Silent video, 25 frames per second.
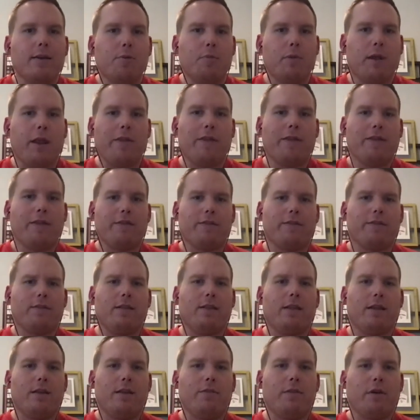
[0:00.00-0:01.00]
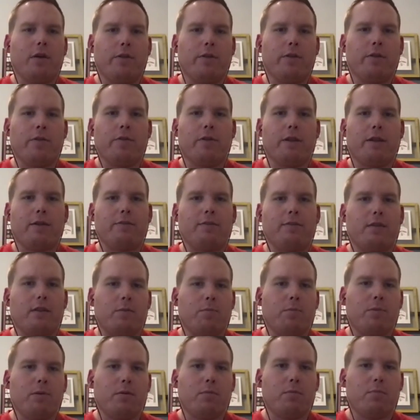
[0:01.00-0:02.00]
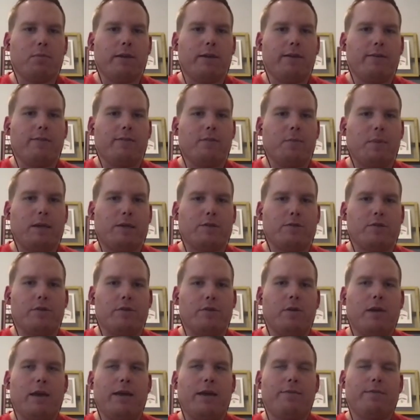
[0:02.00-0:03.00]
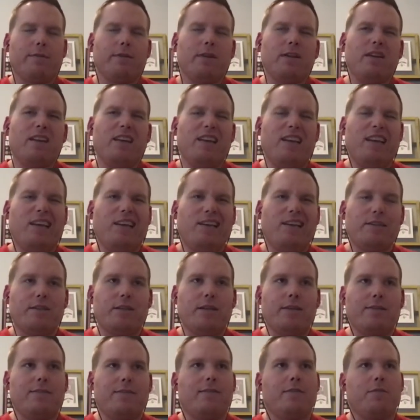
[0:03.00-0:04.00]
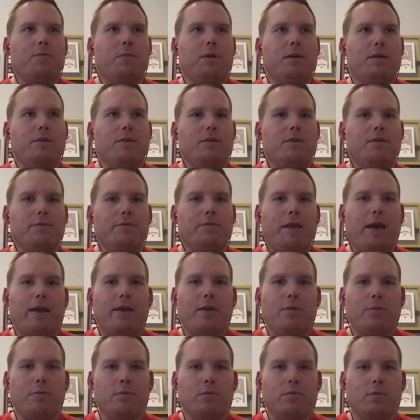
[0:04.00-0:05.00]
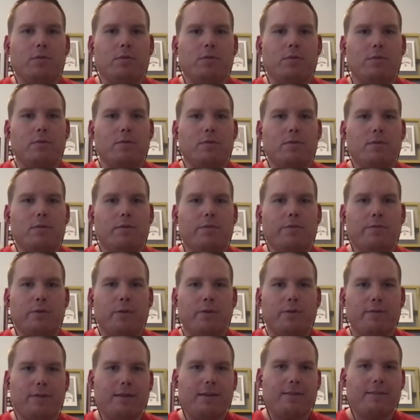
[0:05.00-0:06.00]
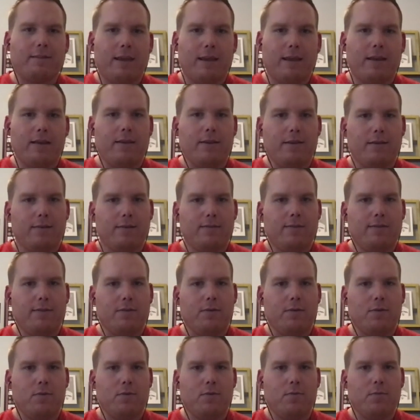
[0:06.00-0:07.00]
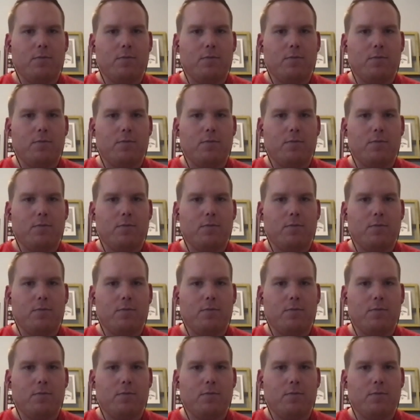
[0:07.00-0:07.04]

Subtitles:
But I think there's a lot of other things that you can put in place to make sure you have just as much valuable forensic data to